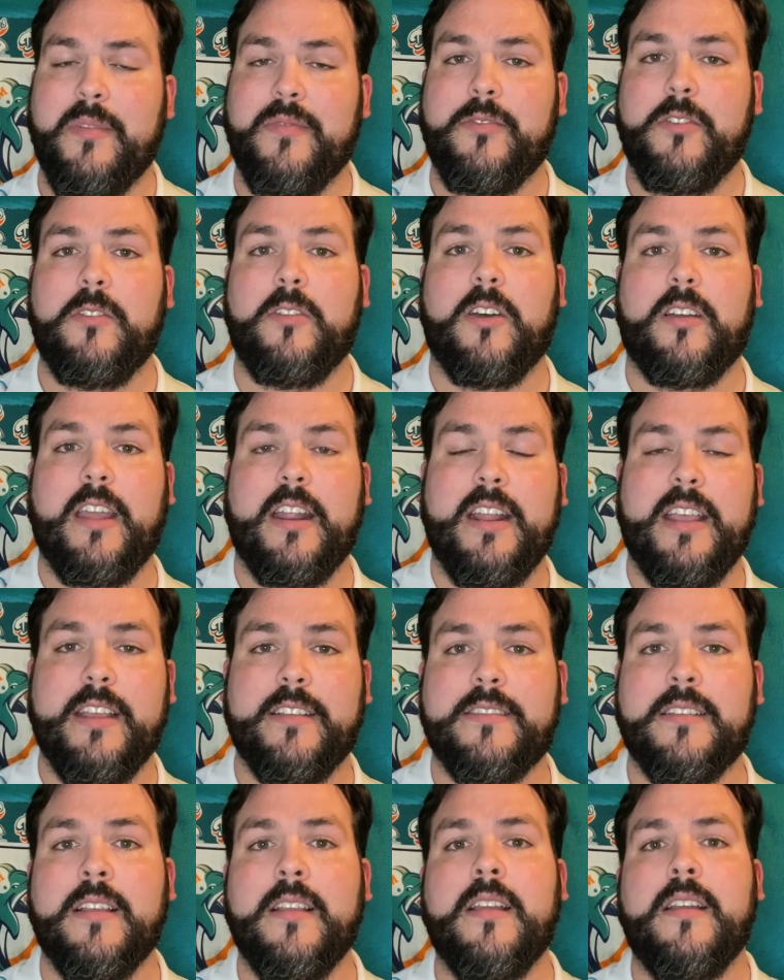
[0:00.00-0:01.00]
If you look at
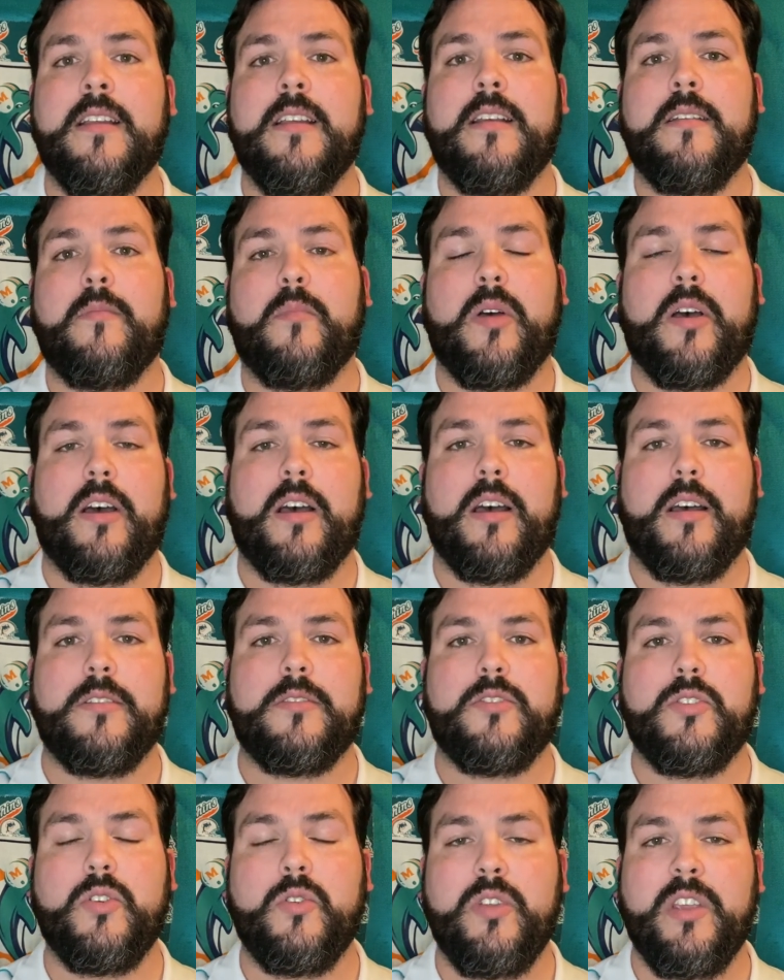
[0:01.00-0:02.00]
his
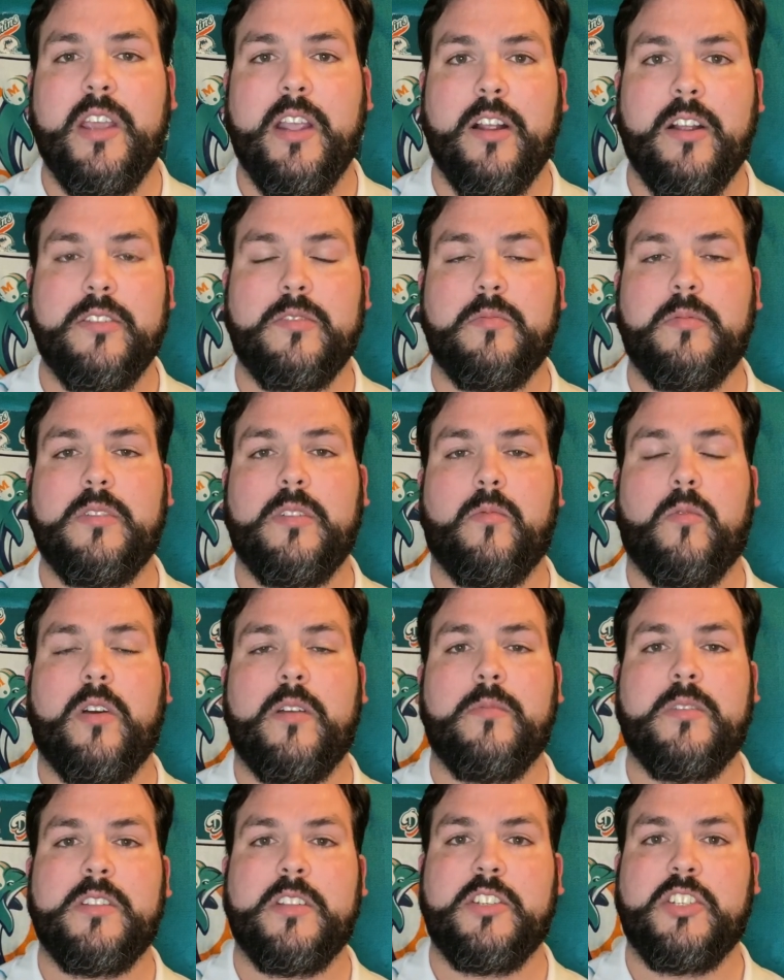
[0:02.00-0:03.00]
uh, two years, the
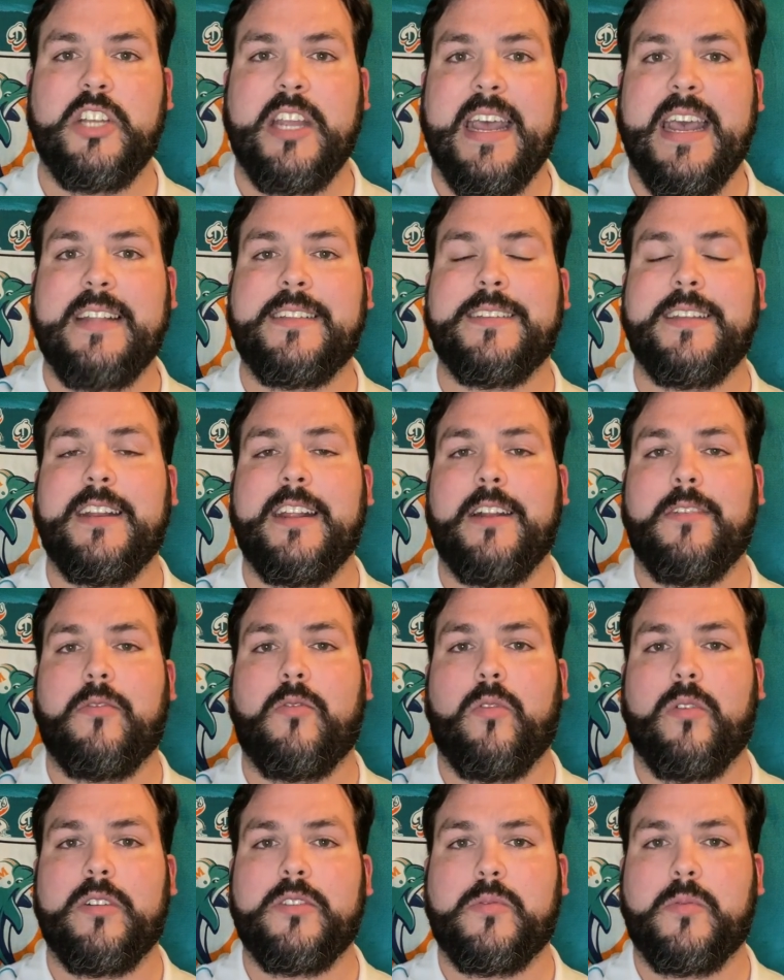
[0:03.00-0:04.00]
one with the Jets and then,
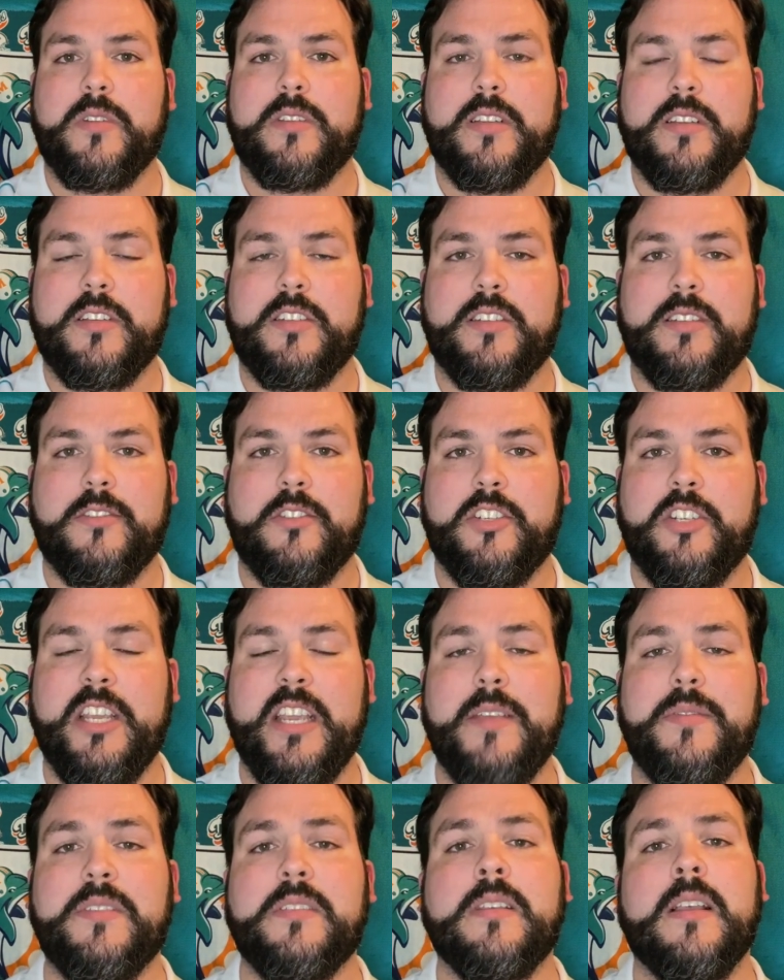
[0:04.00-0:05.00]
of course, with the
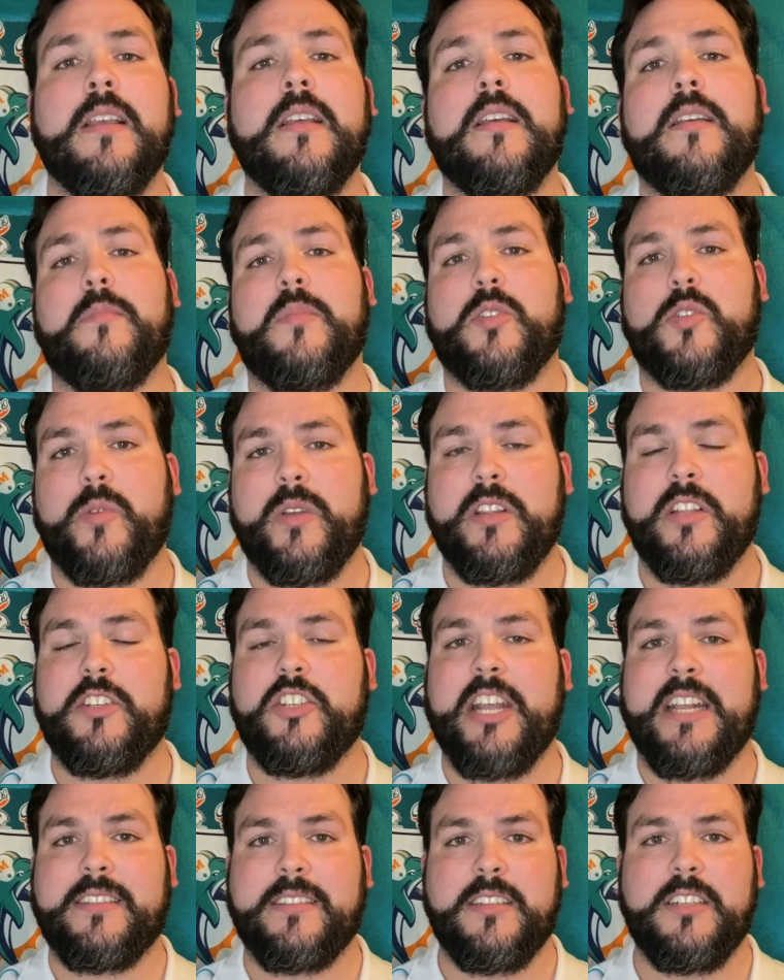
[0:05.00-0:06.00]
Chiefs, between the
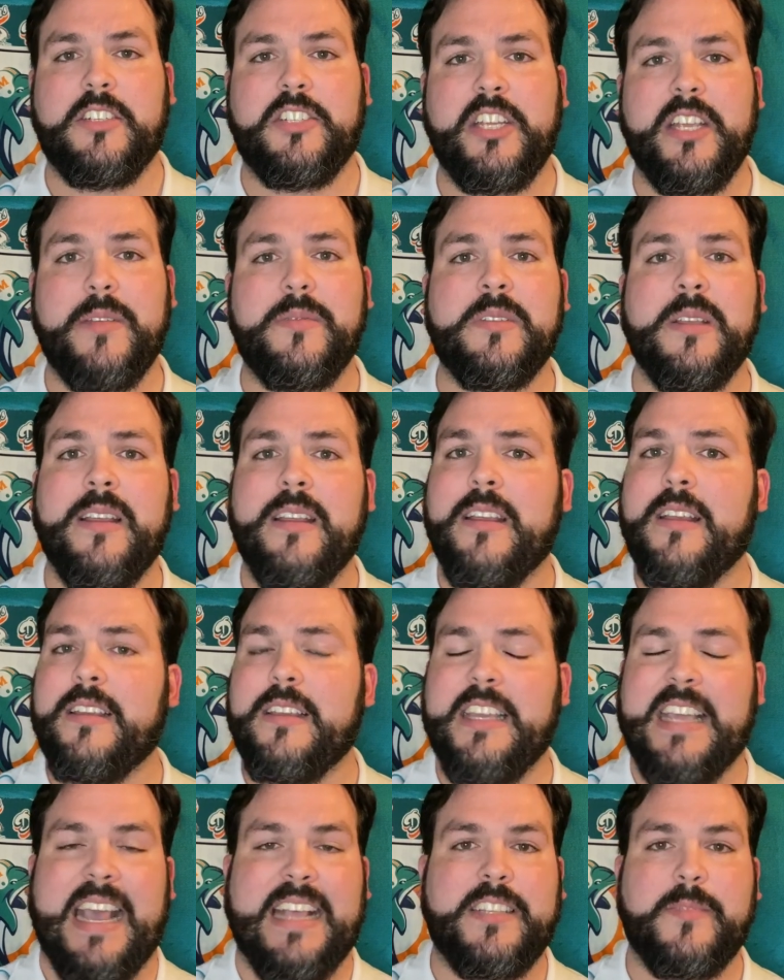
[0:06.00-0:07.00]
Jets and the Chiefs,
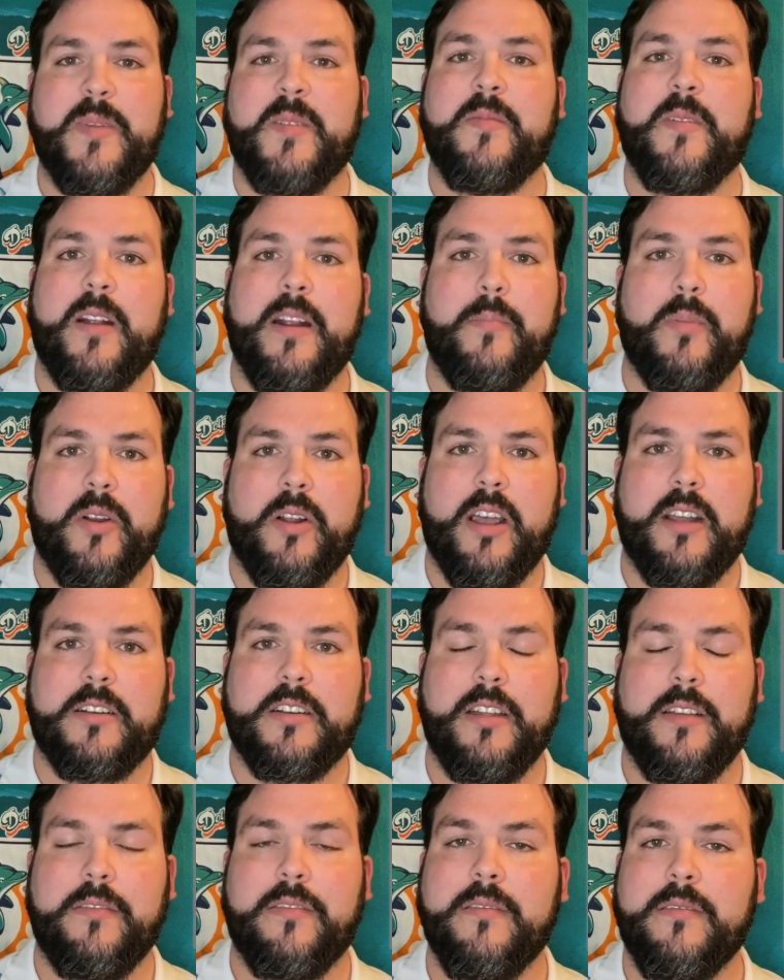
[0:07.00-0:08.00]
he hasn't been very
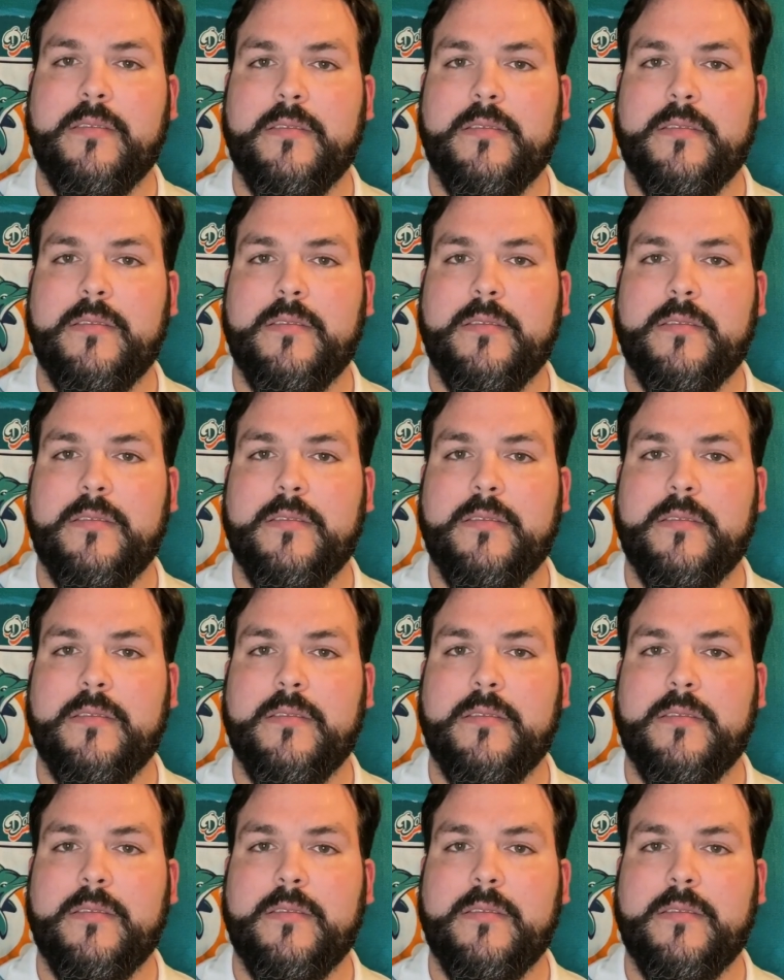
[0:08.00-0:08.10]
productive.